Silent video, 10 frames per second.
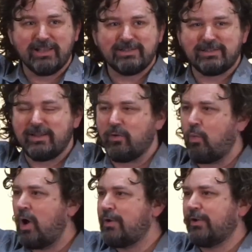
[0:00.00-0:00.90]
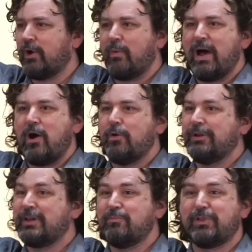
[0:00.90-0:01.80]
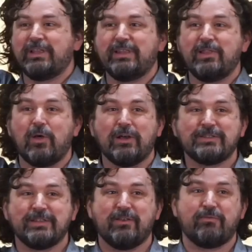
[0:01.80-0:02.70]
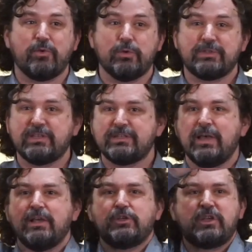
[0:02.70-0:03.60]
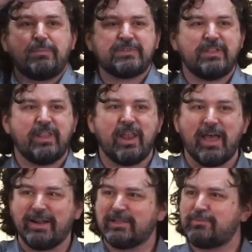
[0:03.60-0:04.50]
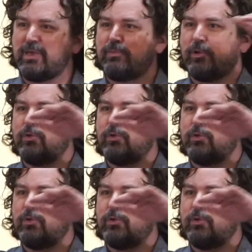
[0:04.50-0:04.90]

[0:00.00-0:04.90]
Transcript: they're wandering around and completely lost and confused. It's ships in the night. It's people who